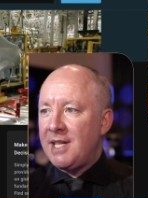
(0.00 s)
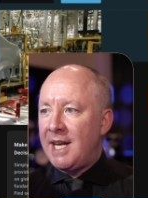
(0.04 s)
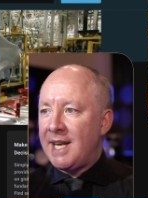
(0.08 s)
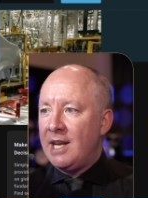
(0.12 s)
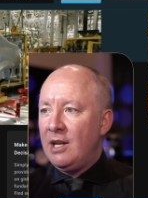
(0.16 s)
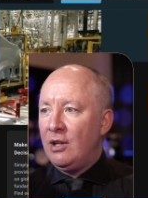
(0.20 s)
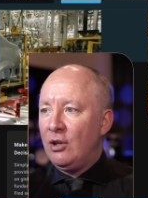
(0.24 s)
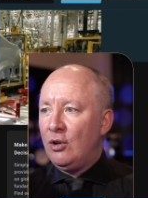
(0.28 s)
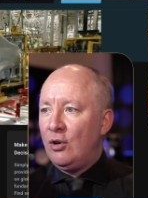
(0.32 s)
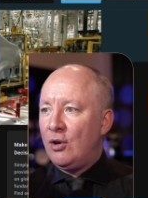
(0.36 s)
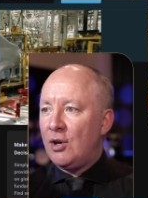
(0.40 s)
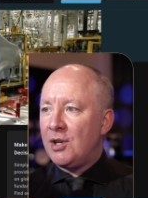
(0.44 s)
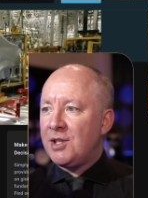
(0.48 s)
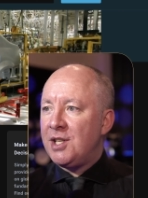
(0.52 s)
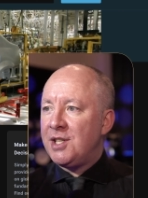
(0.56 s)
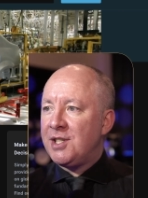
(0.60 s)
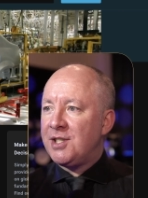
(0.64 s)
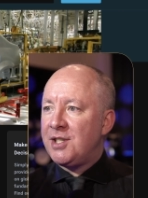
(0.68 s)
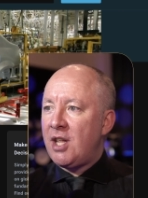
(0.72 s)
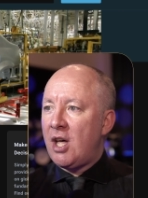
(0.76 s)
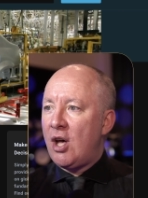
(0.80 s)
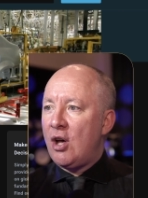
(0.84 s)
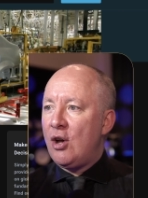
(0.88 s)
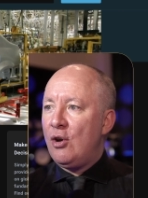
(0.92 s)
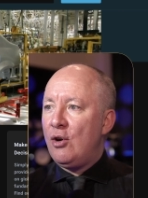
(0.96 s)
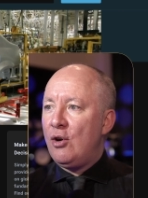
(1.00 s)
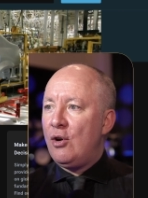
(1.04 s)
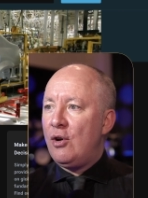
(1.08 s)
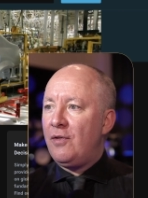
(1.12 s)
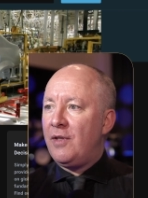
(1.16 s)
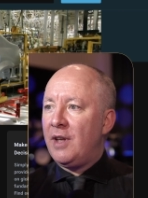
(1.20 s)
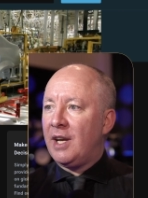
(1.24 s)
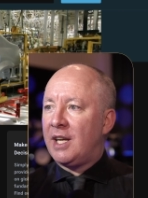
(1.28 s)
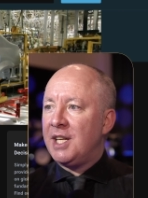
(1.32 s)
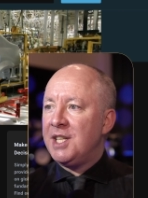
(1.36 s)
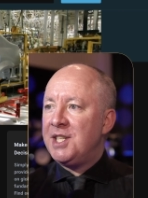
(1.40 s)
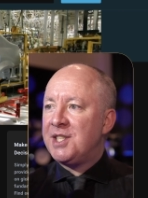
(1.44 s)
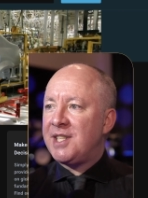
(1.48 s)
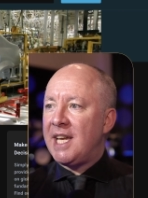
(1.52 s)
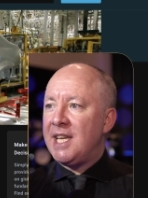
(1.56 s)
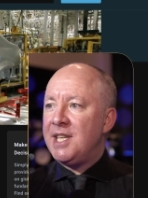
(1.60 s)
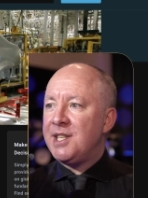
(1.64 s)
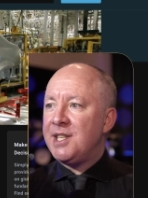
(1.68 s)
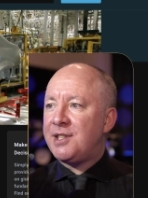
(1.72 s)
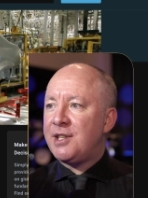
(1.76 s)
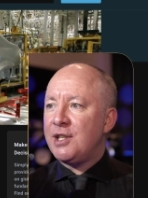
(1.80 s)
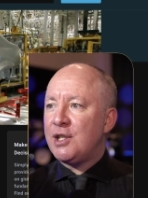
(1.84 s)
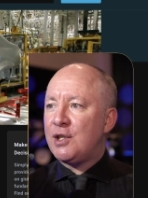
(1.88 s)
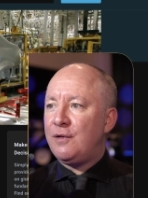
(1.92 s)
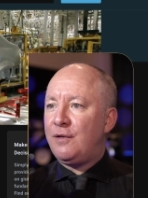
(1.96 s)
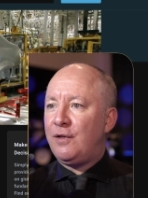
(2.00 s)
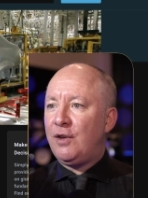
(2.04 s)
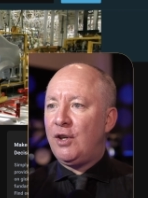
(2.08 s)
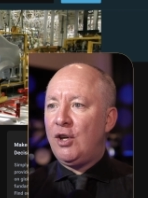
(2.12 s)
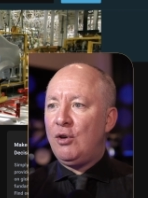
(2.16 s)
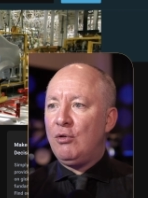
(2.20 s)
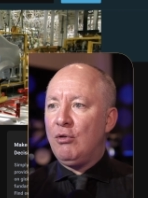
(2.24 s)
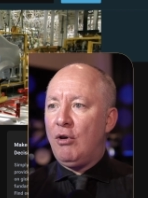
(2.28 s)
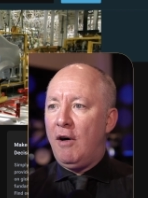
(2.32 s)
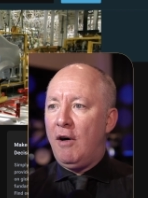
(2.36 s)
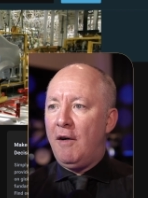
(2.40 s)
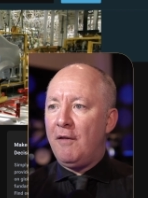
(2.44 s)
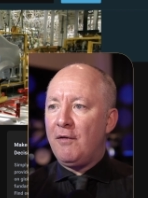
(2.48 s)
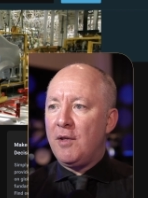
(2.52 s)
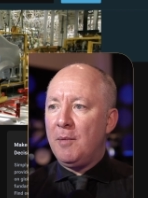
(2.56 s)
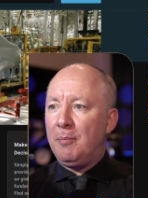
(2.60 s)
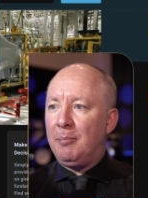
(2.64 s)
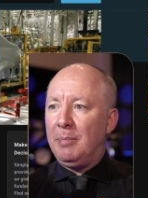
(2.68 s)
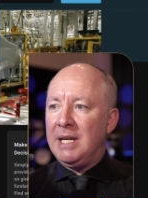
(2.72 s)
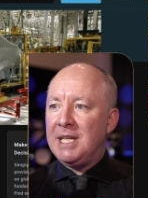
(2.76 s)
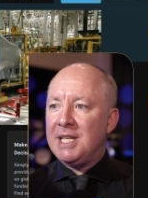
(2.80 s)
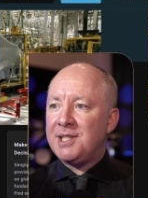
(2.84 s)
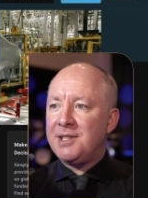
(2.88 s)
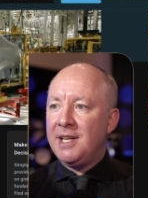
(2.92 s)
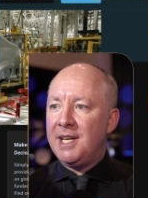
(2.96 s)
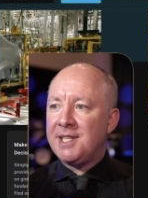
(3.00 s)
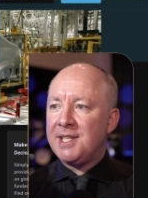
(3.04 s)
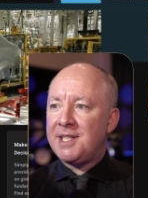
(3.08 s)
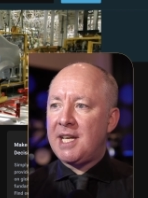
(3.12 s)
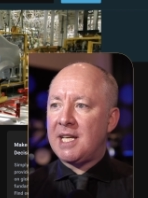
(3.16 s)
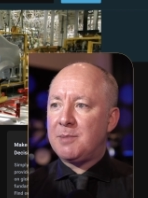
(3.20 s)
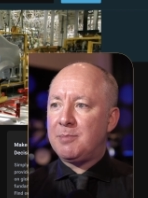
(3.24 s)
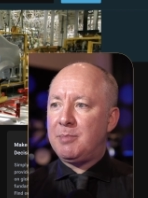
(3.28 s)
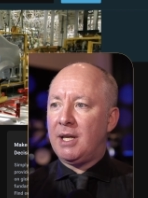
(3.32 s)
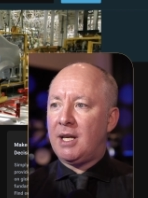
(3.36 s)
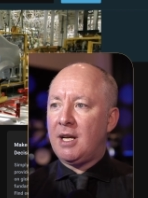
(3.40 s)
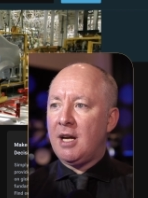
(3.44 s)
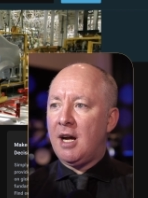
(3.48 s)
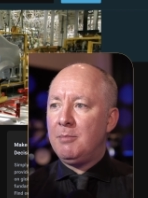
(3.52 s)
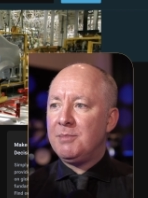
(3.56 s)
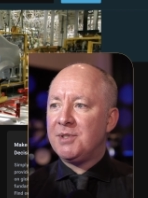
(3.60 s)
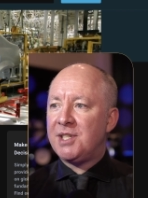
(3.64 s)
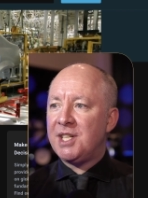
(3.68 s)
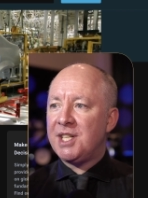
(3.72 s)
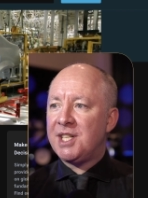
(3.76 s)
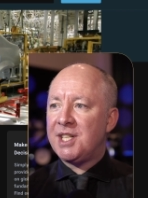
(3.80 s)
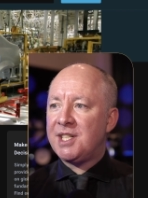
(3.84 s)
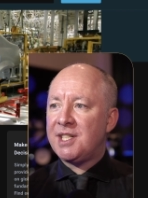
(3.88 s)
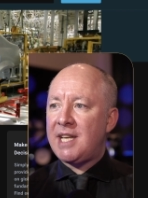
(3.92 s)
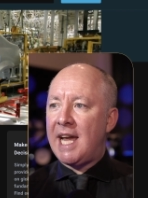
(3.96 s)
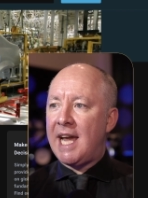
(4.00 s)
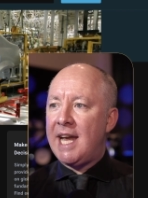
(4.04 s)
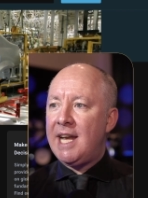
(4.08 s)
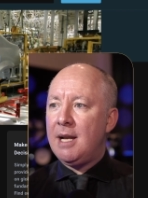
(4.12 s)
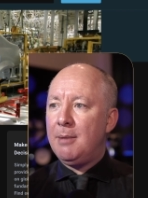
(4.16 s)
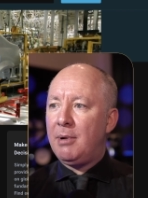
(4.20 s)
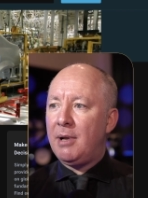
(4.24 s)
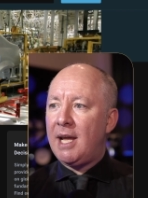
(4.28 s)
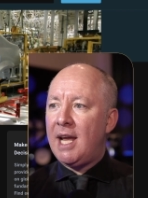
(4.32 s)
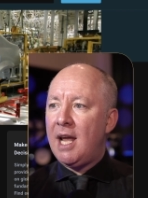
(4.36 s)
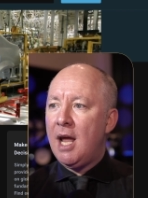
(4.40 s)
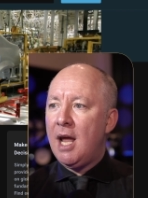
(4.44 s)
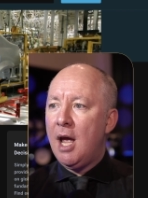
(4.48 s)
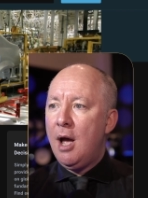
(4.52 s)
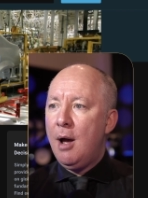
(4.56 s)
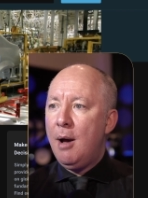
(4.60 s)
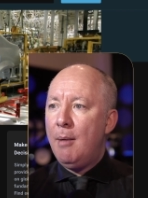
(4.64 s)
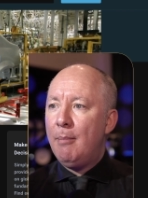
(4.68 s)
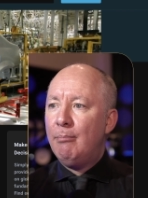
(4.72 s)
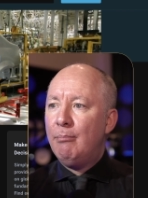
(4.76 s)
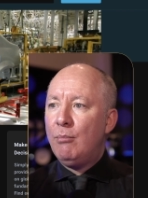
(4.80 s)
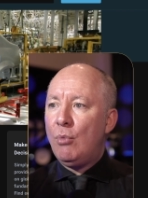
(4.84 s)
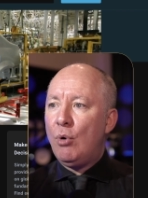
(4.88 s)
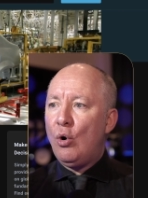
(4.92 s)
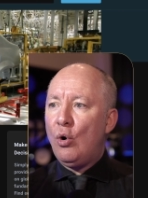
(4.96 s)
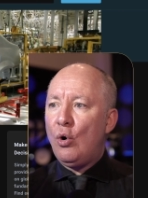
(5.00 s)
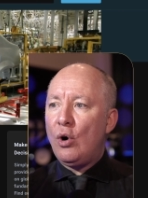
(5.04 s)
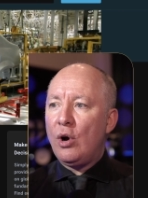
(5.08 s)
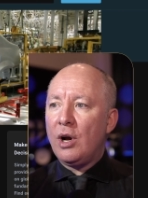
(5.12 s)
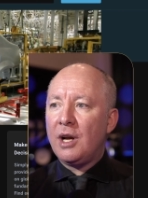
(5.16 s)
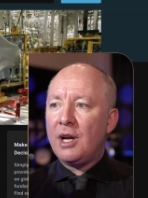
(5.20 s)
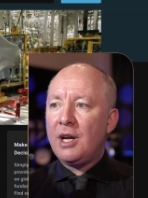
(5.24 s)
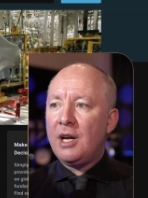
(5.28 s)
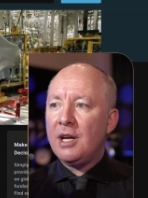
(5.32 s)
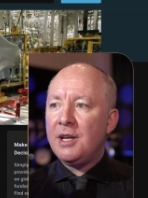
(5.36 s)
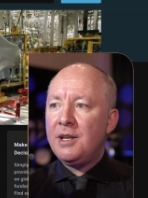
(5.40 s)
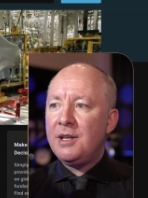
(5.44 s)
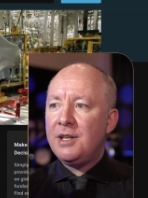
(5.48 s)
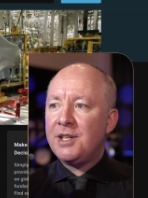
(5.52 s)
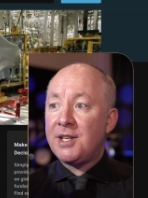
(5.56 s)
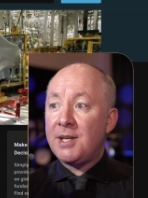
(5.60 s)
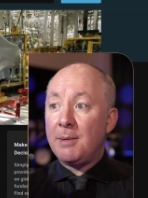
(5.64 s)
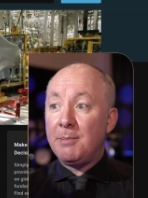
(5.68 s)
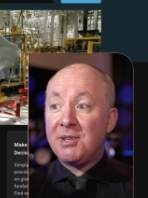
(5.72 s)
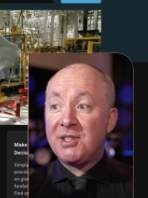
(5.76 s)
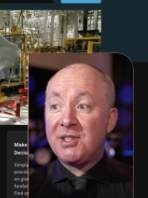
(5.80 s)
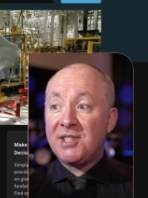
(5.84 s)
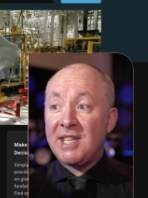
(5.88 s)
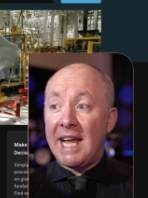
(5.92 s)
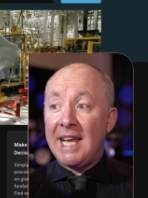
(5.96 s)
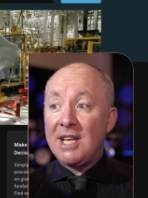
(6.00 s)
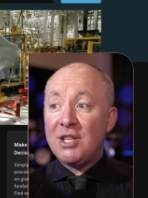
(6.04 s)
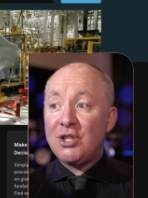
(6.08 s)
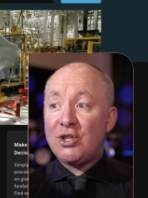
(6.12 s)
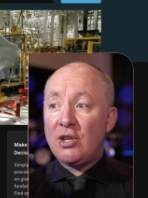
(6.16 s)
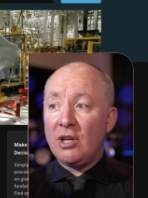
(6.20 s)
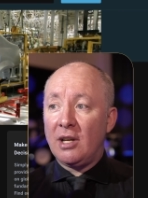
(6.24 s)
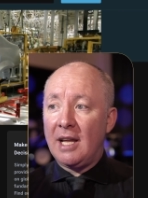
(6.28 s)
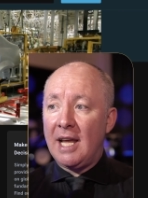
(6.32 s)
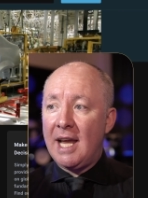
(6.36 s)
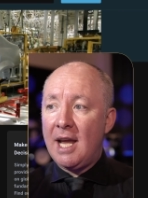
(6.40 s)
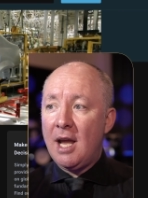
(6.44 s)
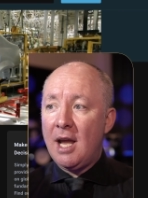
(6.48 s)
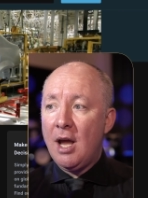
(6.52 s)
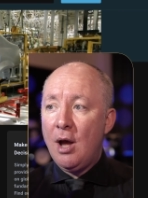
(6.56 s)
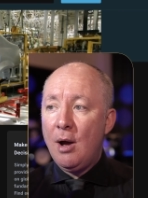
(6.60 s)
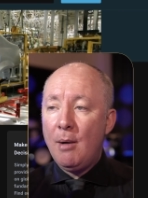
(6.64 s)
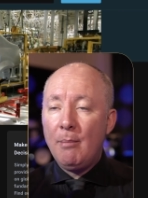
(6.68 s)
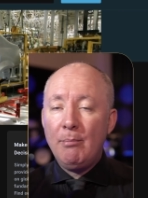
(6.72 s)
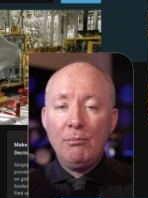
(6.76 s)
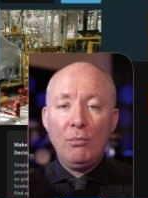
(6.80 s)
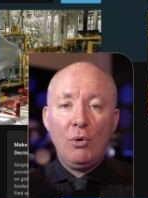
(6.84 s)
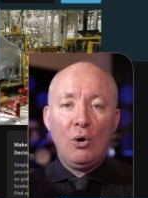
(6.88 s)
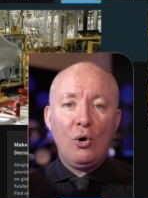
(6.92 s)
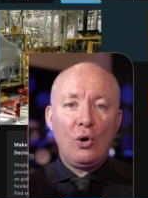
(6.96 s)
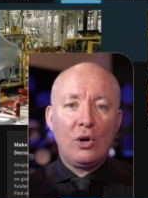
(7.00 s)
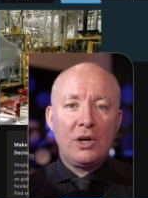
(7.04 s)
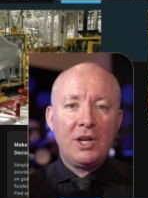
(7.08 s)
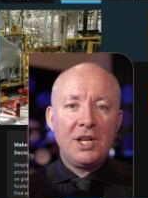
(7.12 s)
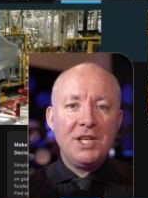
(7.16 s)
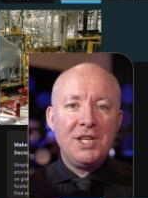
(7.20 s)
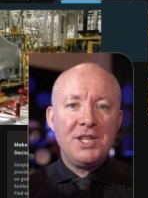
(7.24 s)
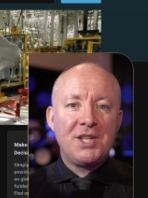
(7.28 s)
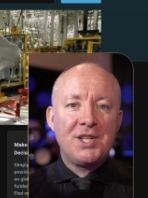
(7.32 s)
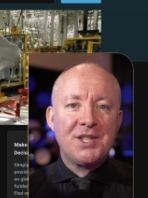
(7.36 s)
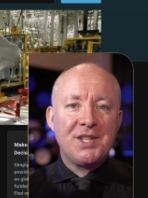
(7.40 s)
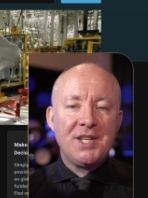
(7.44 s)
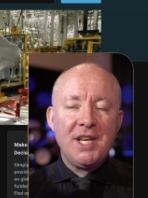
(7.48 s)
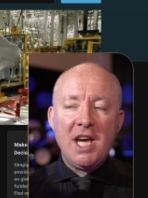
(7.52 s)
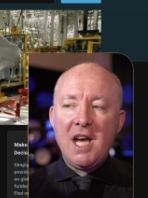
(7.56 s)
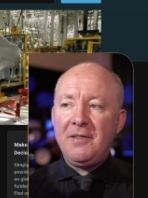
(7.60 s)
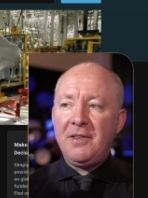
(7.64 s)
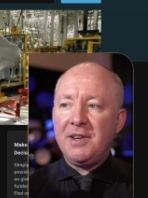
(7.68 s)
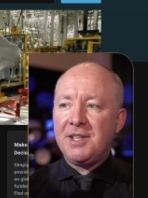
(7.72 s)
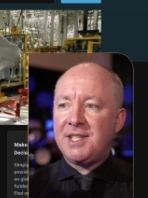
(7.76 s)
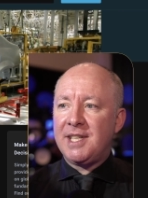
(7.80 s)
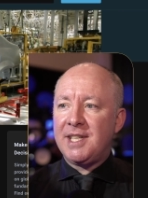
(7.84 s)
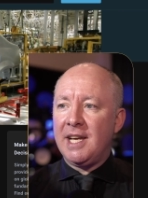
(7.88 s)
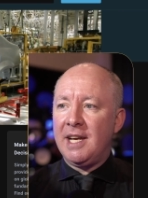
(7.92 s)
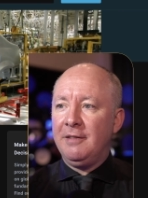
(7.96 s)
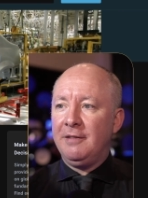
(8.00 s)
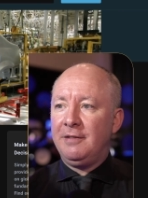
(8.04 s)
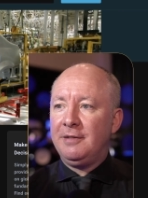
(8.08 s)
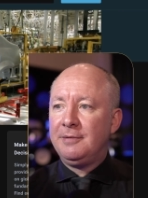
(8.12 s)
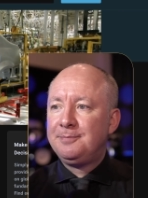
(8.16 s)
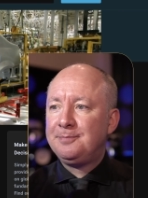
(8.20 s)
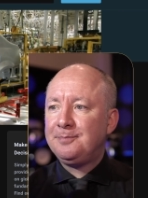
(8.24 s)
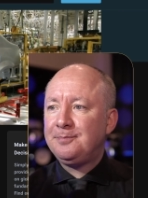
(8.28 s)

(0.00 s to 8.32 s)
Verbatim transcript: and it looks as though the consensus view of the business has become sustainably more substantially more conservative.